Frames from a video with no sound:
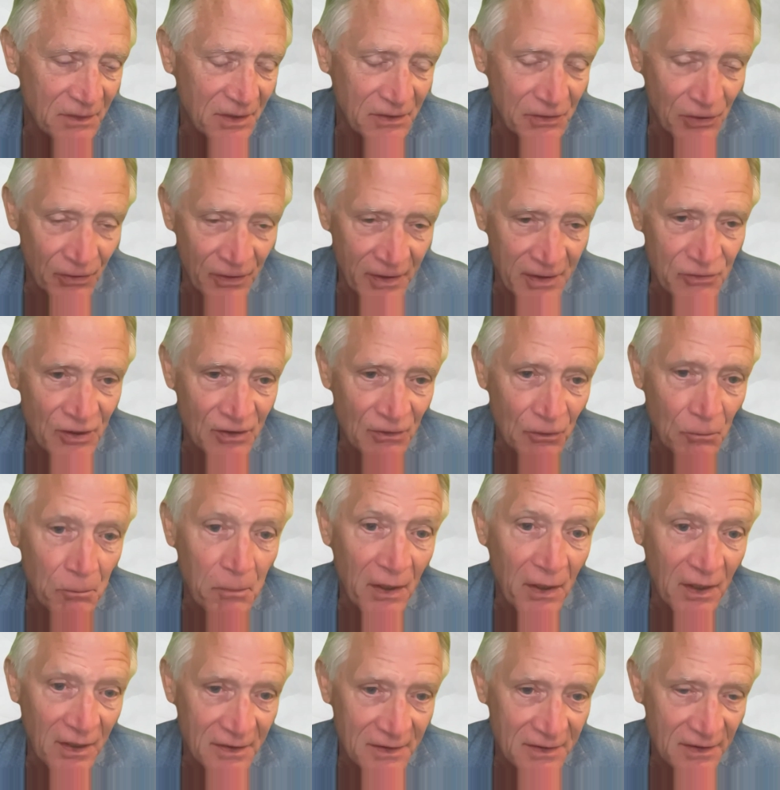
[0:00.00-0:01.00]
Attorney General
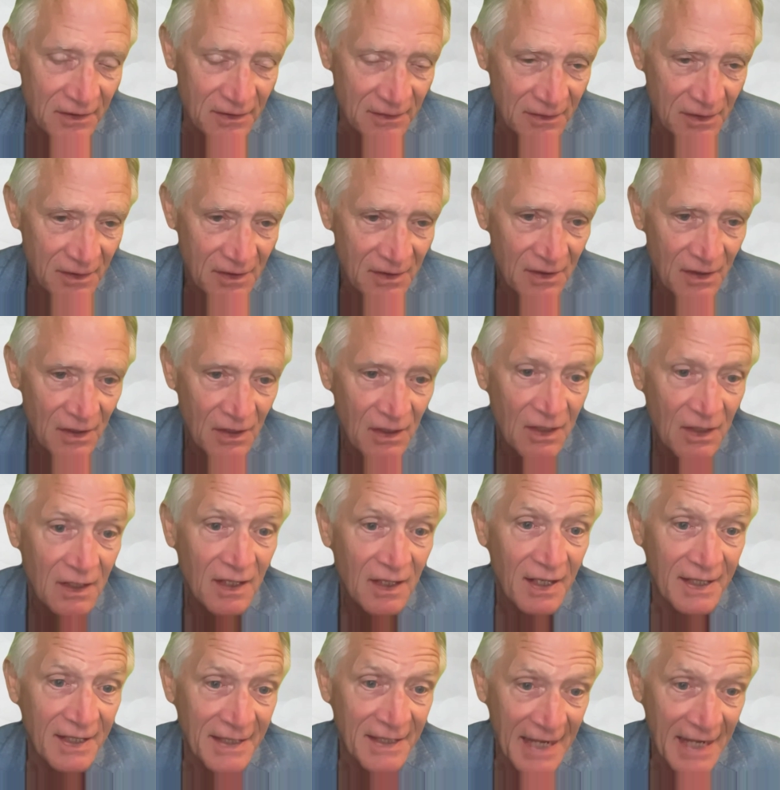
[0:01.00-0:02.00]
Bonta,
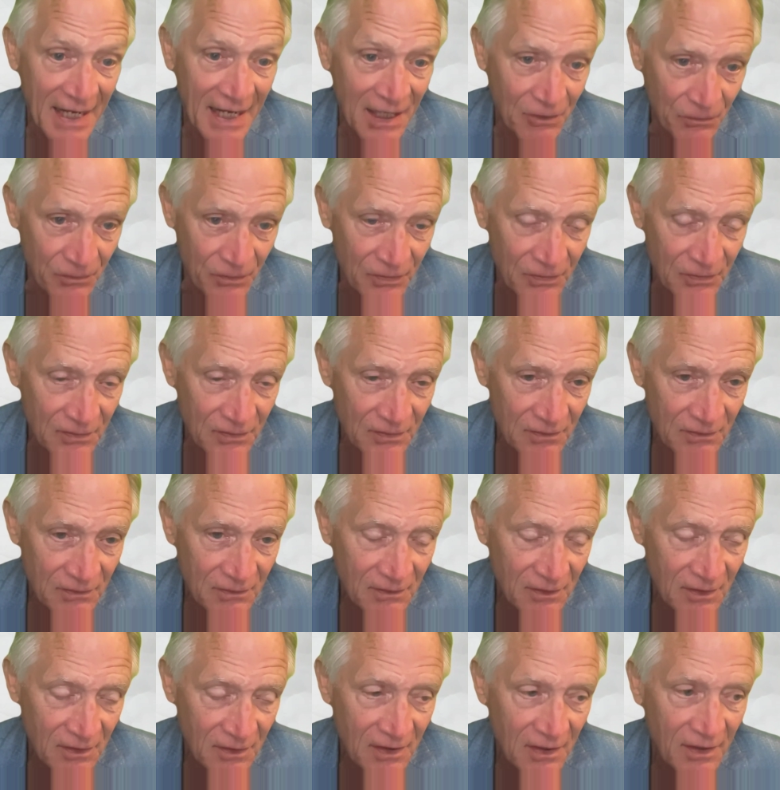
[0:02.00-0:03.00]
announced
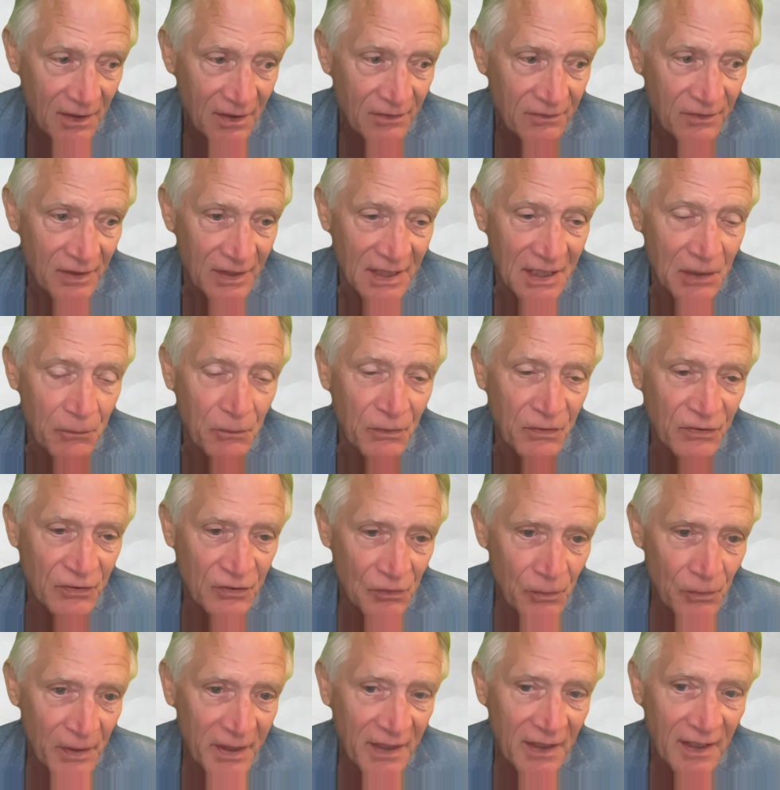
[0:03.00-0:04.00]
that he was
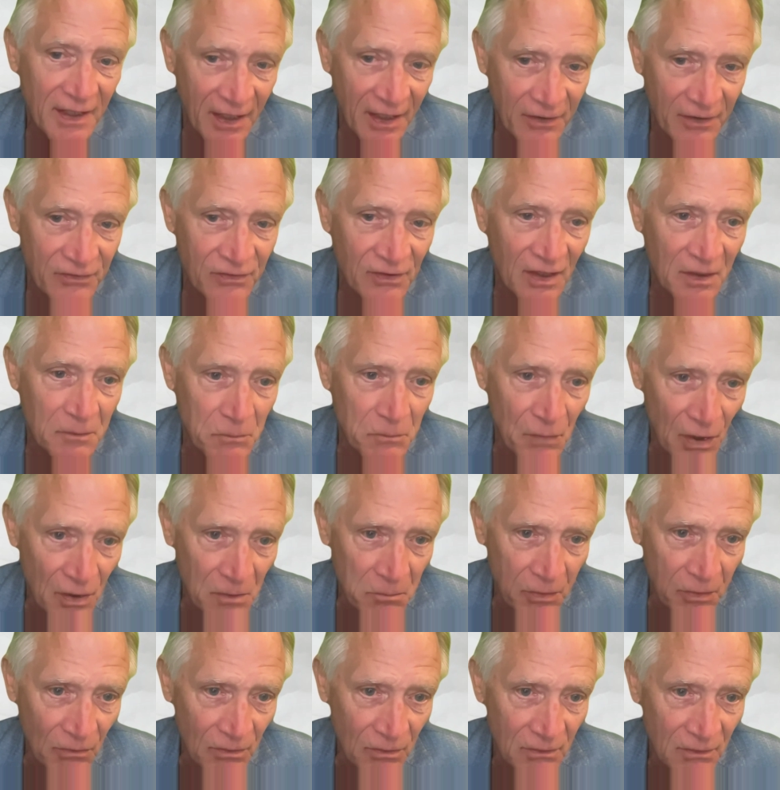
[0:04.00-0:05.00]
suing
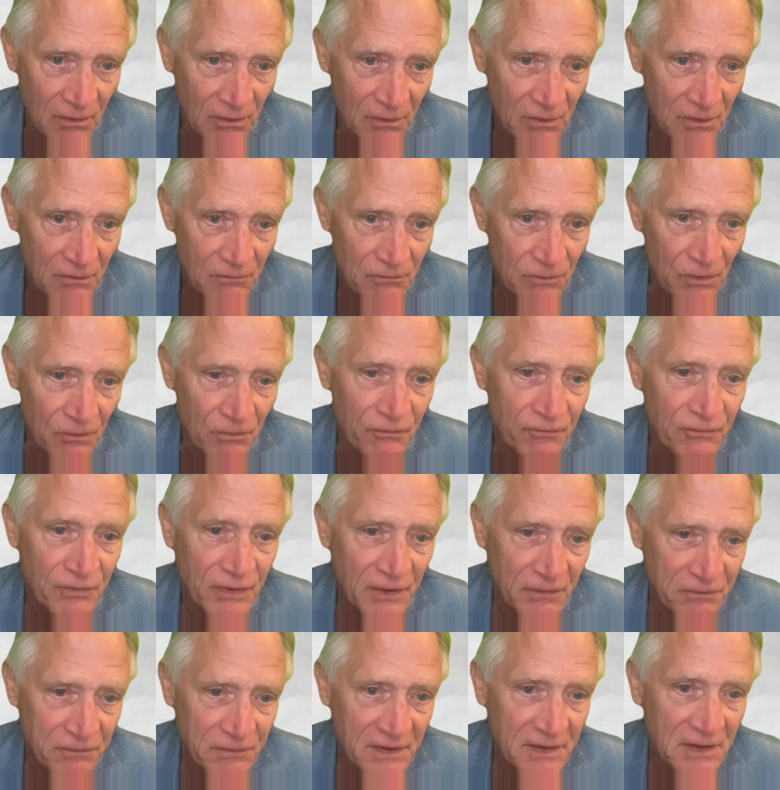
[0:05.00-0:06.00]
ExxonMobil for
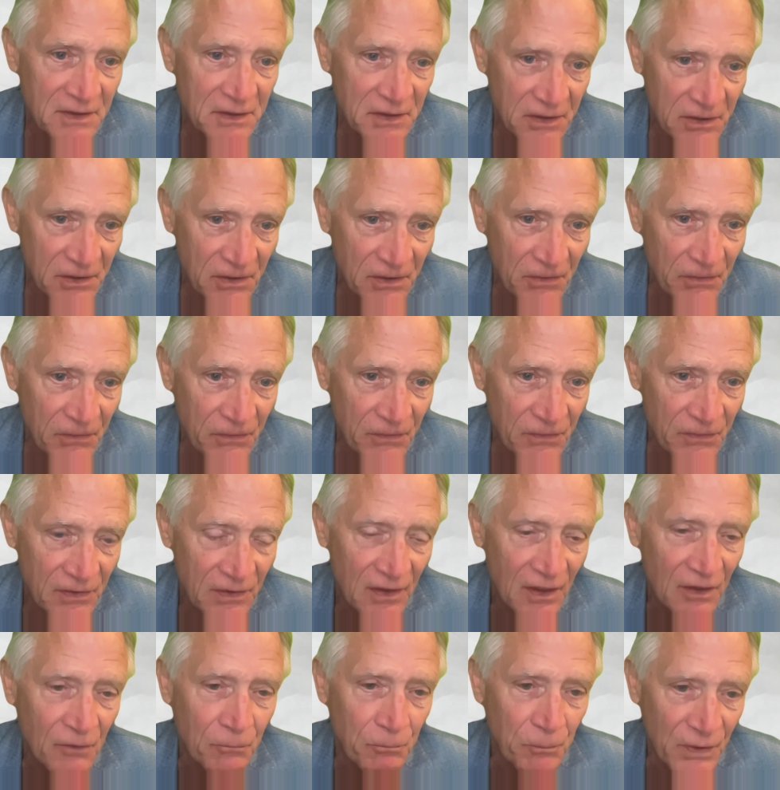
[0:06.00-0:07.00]
50 years
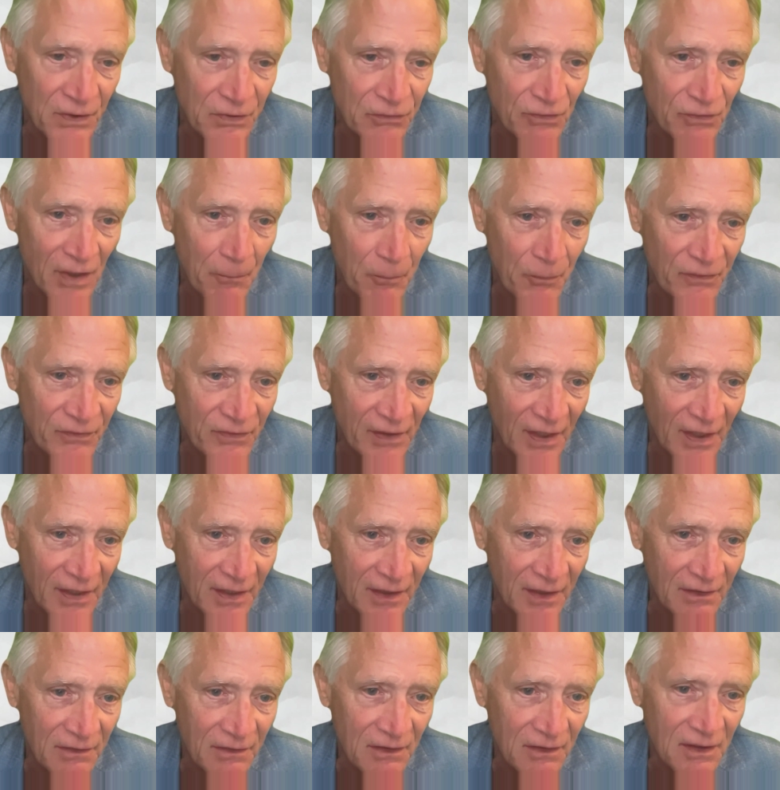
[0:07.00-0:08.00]
of
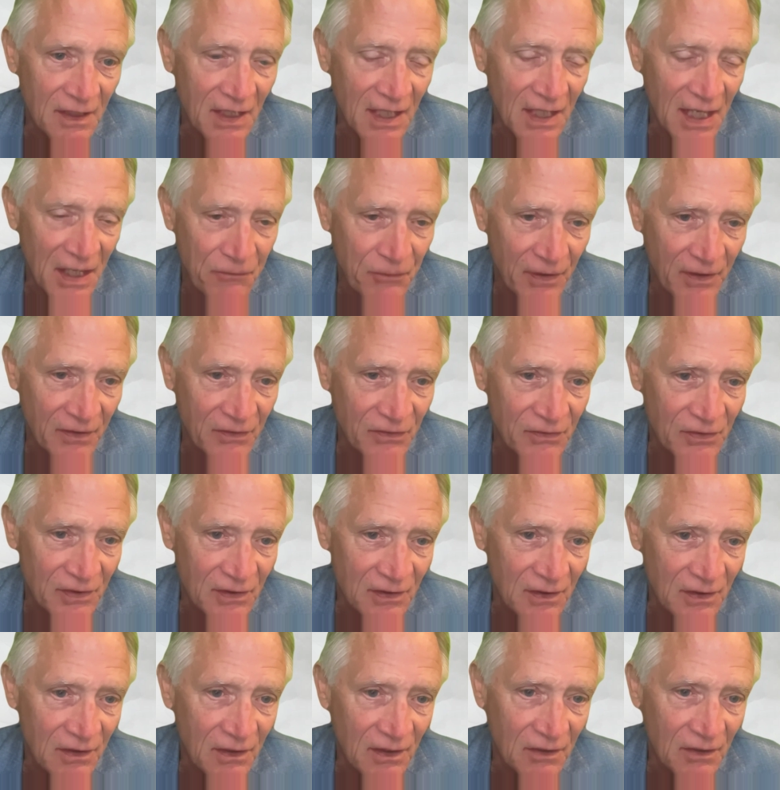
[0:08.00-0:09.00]
misrepresenting the
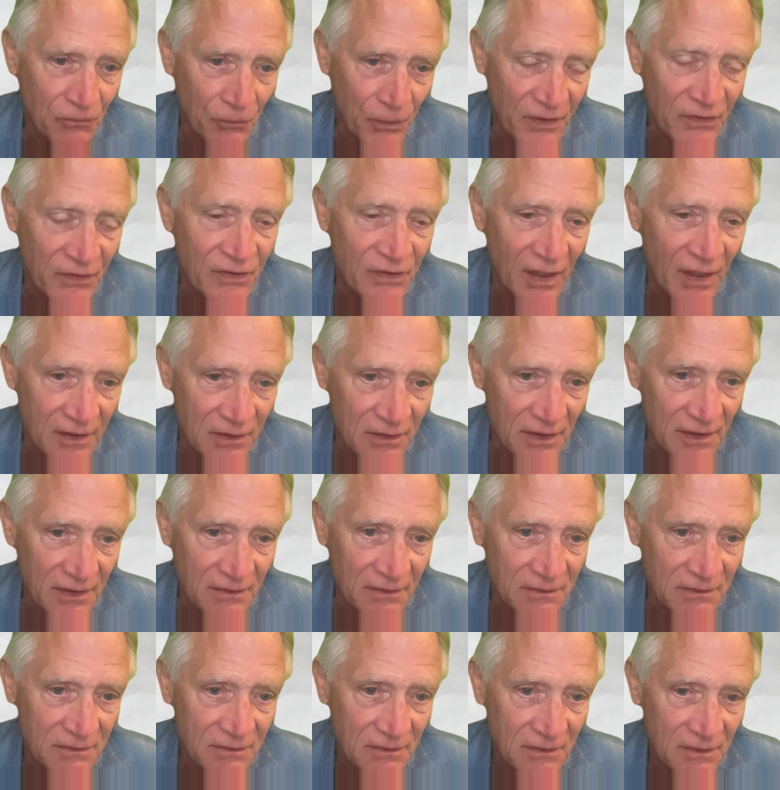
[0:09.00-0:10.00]
efficacy of recycling.